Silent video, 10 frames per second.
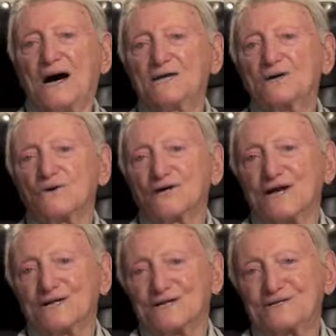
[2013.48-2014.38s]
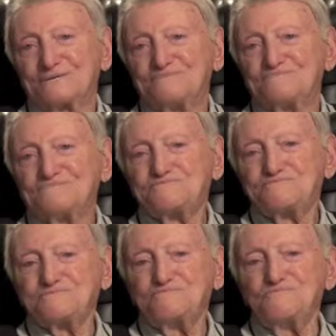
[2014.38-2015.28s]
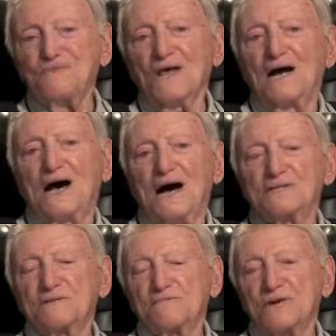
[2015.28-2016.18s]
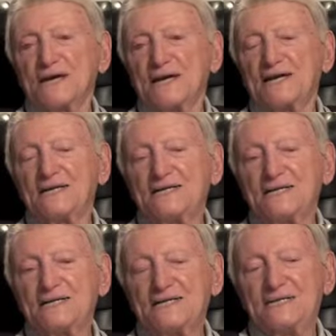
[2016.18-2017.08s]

I go to London. Yeah. On the plane,